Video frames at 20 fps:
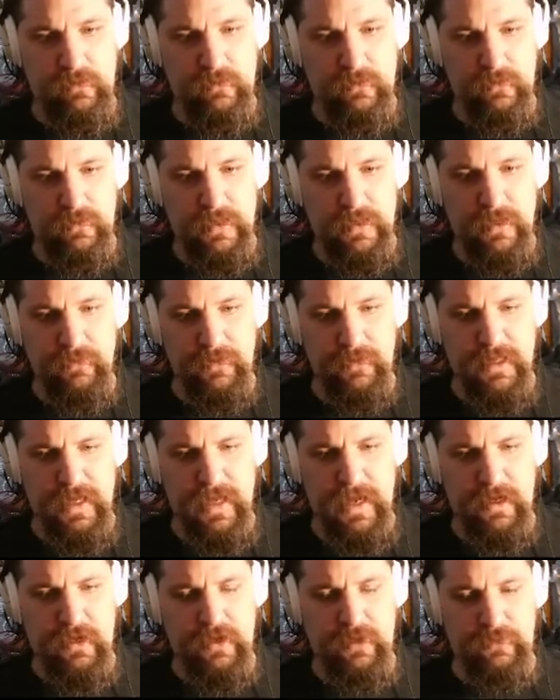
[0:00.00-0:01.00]
Again, we
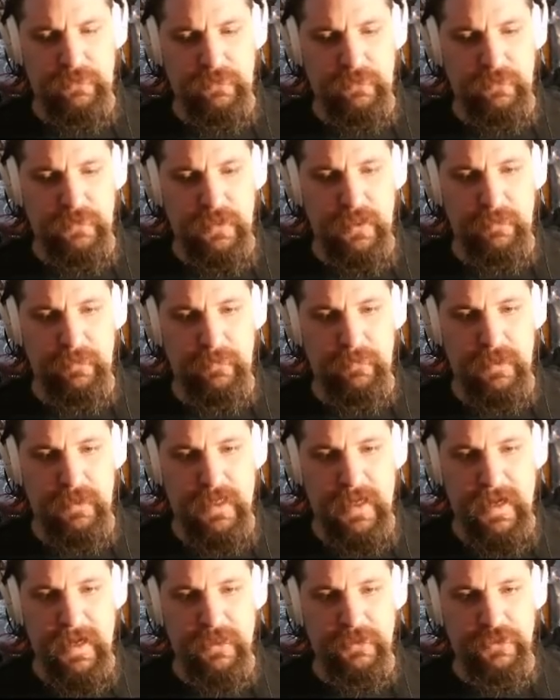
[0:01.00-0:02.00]
can't go through there, but we
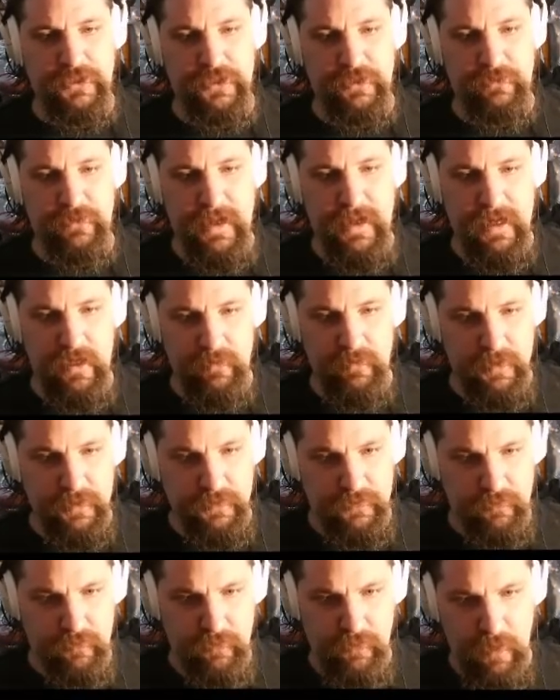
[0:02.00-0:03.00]
can shoot
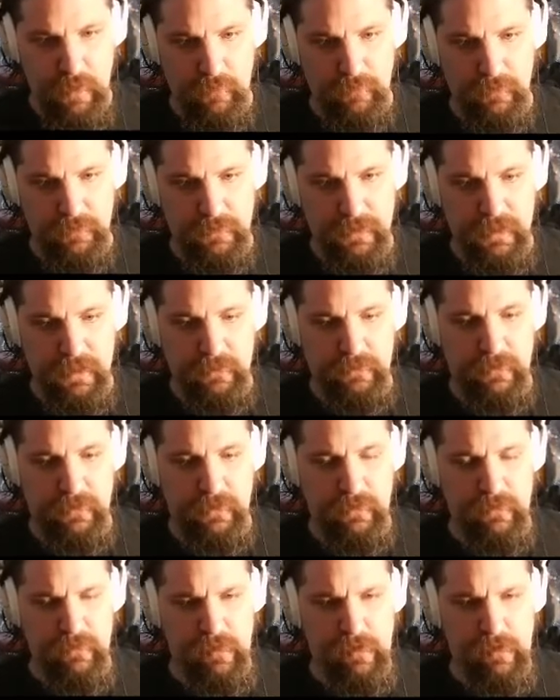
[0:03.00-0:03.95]
enemies from over there, though.